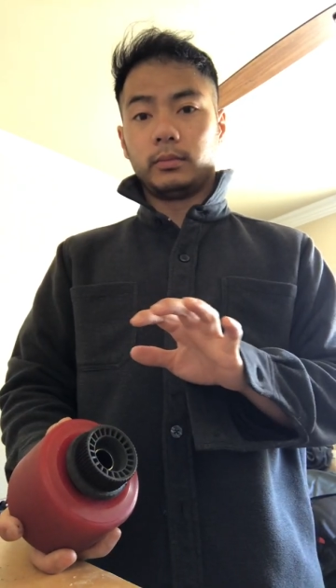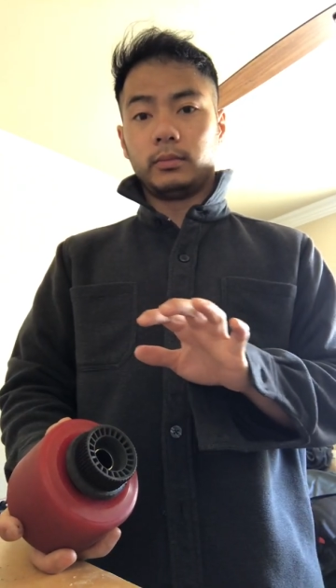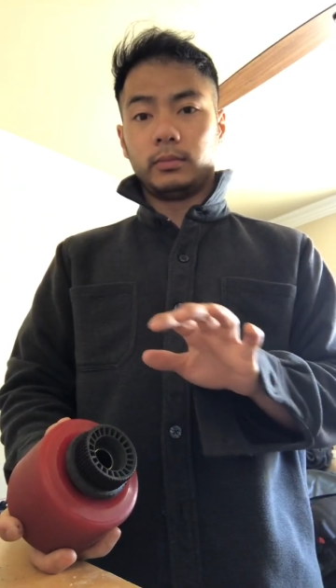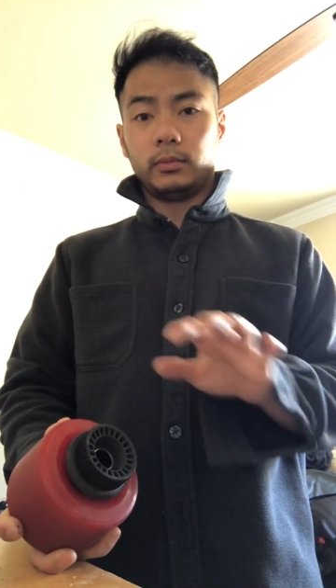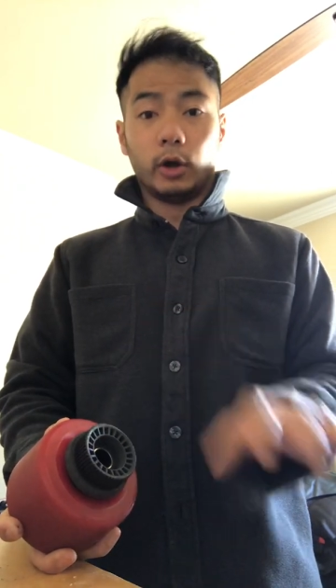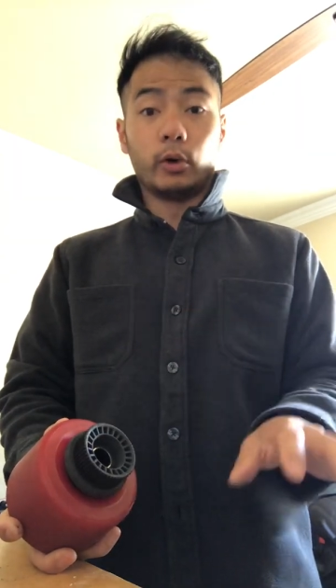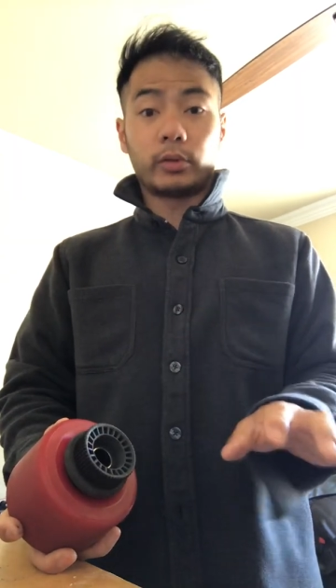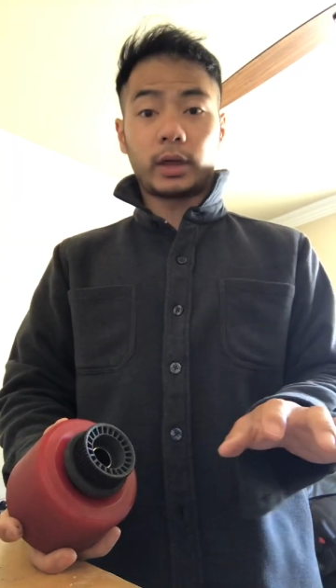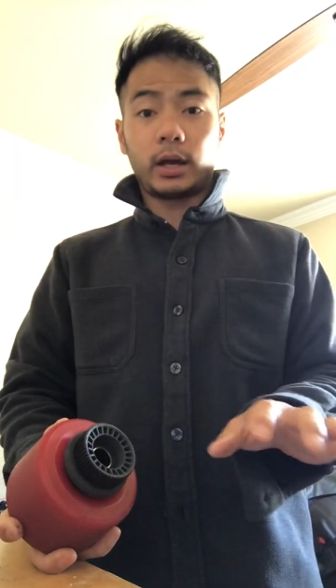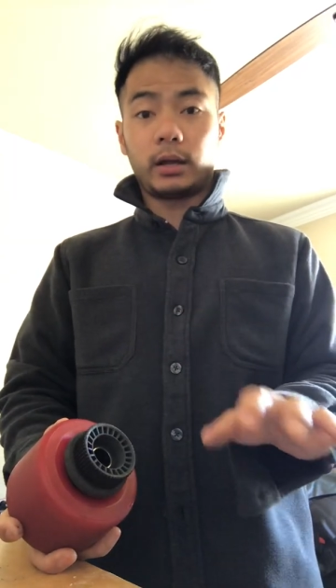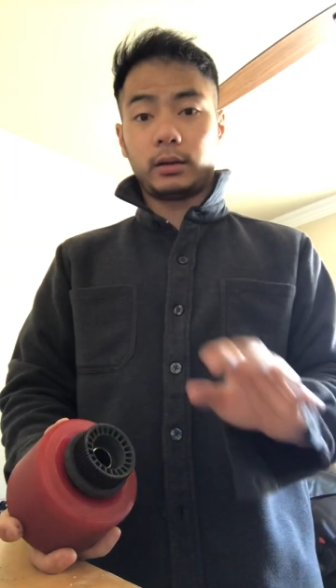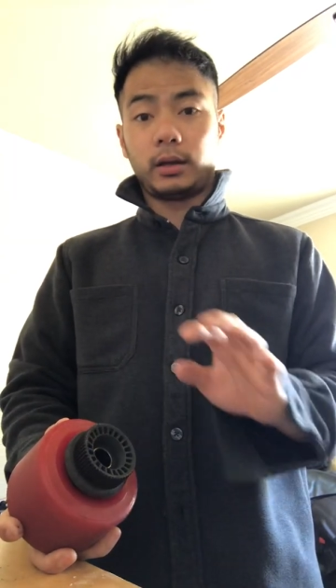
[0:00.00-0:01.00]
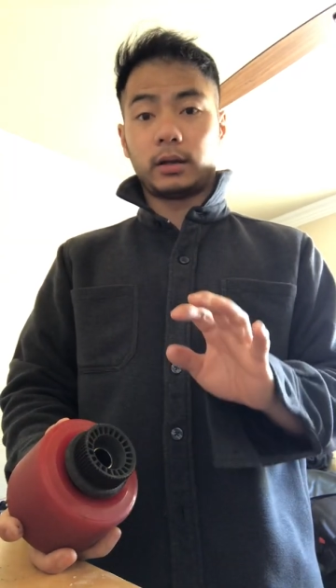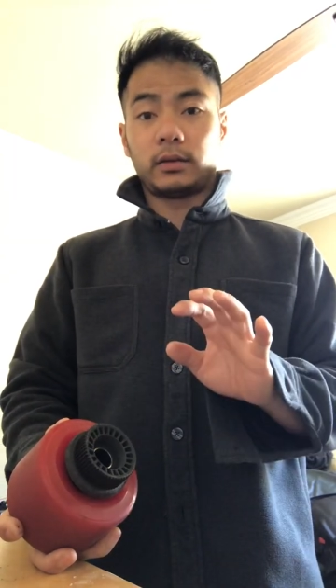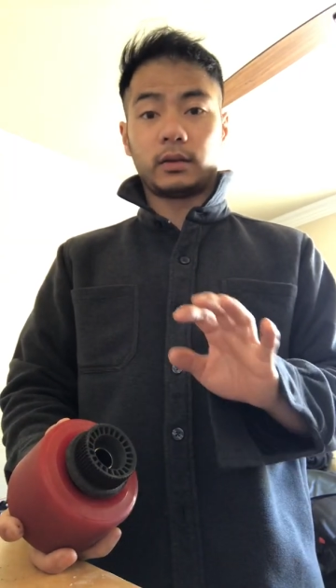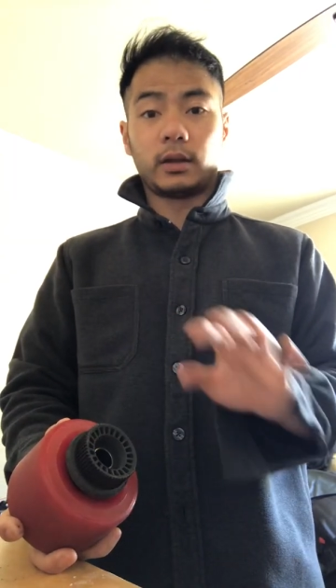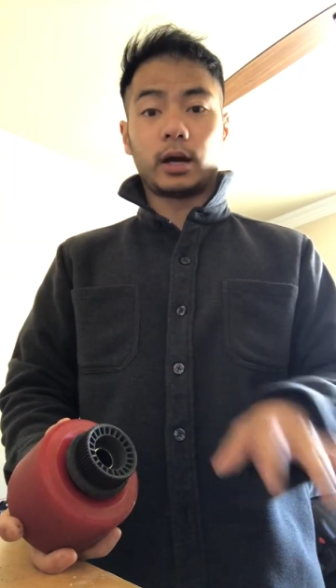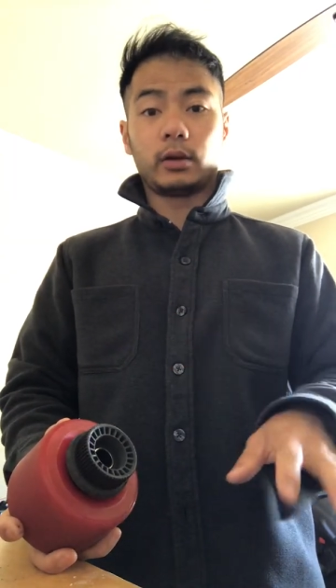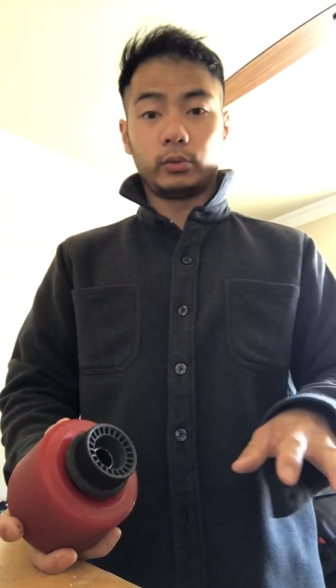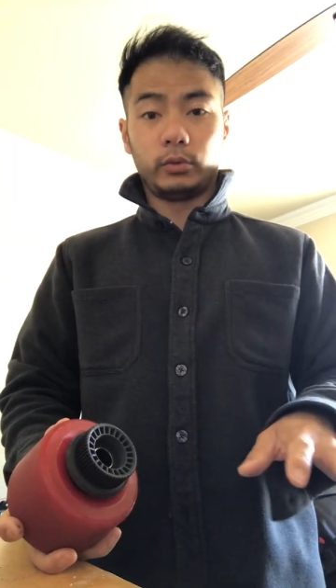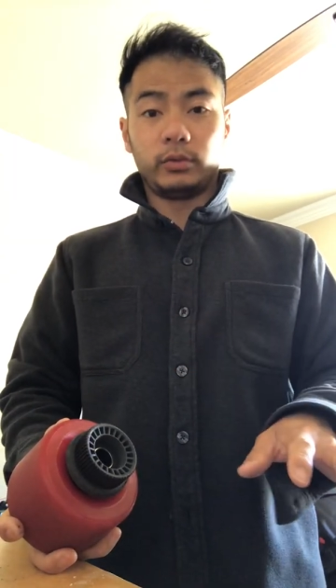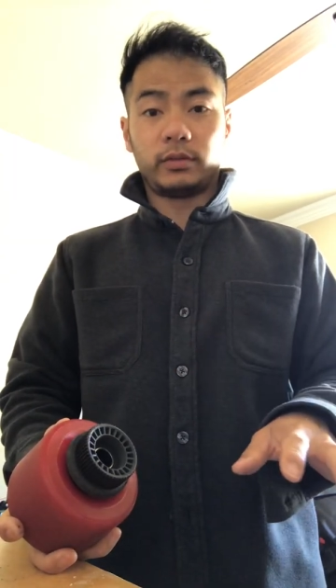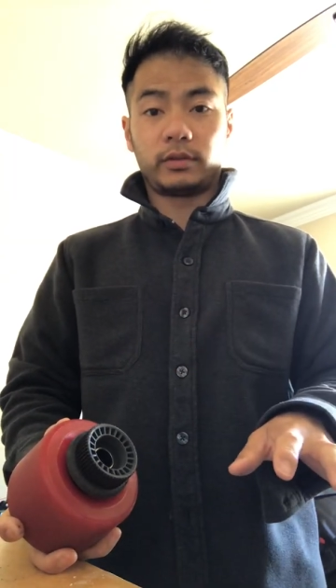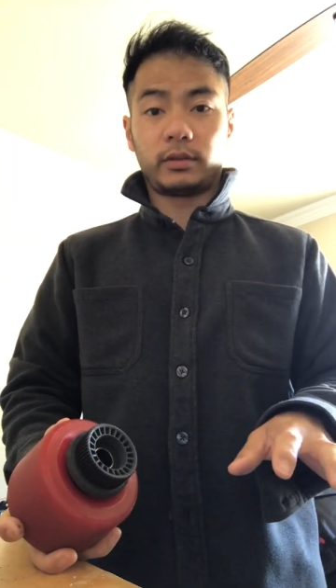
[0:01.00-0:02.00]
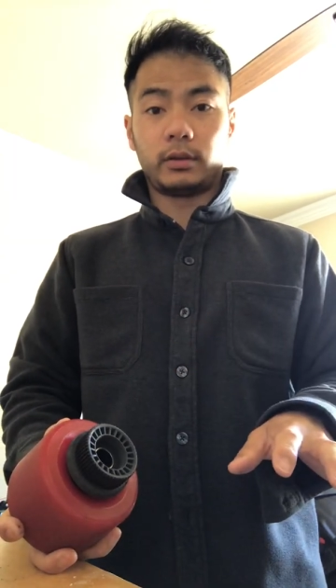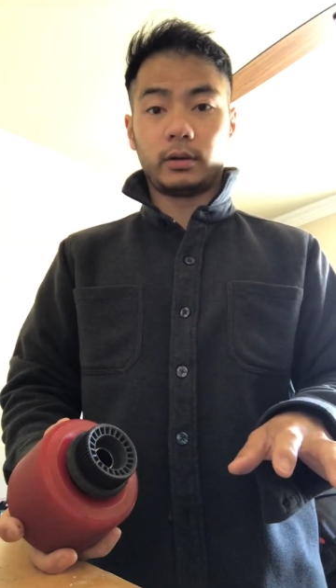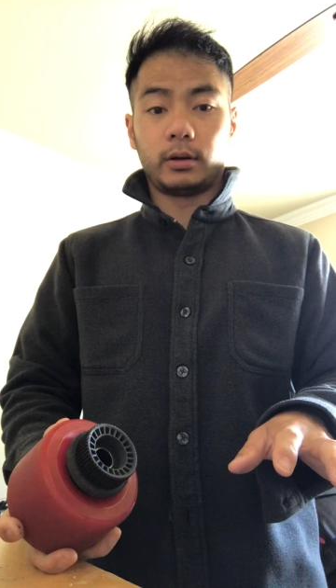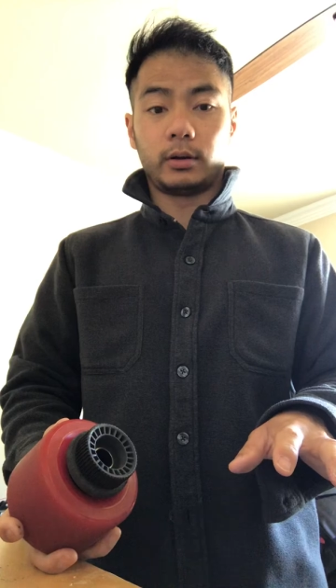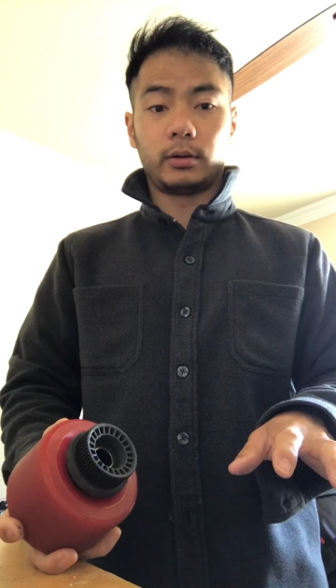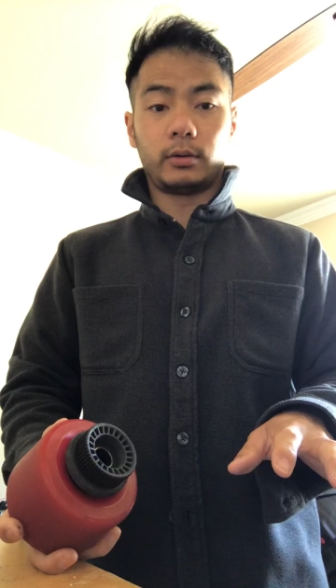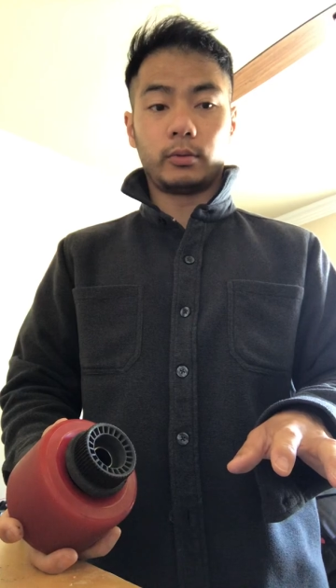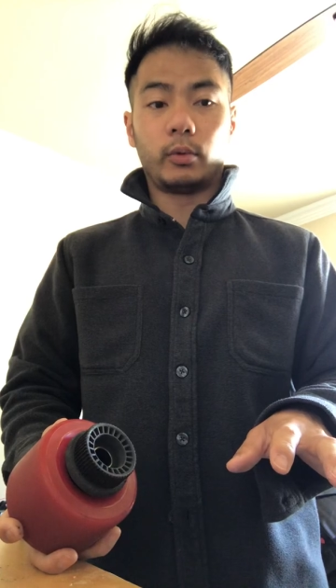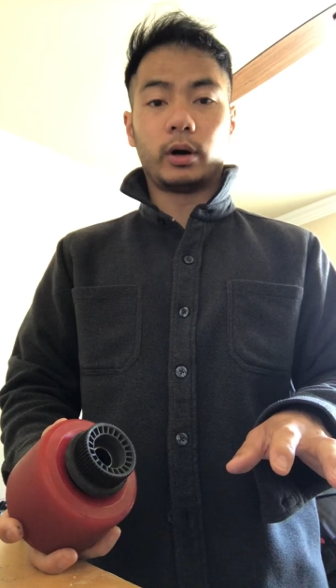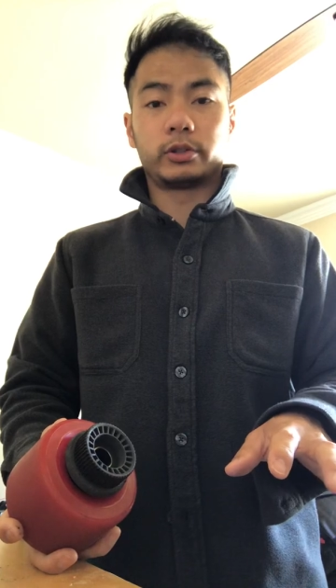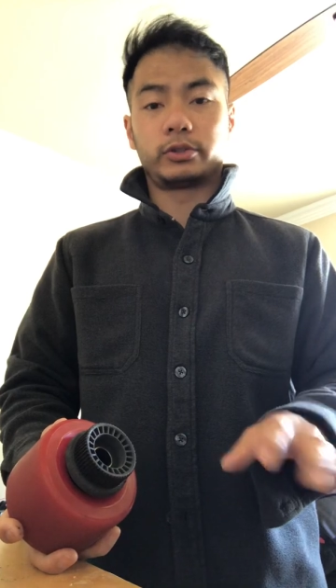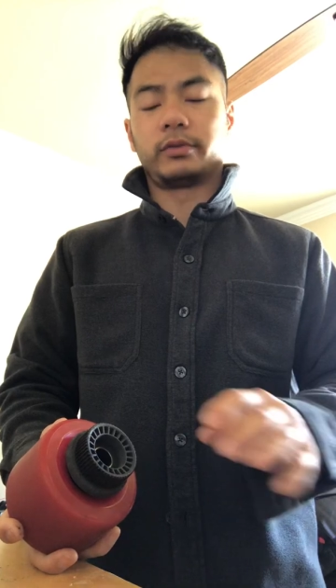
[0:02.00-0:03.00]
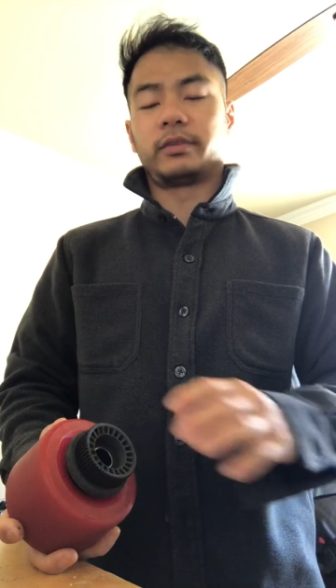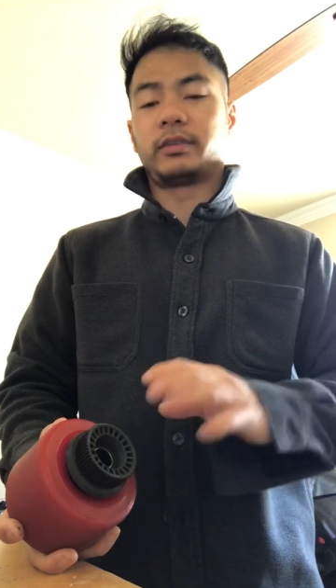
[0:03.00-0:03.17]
know that and to not lose the washers.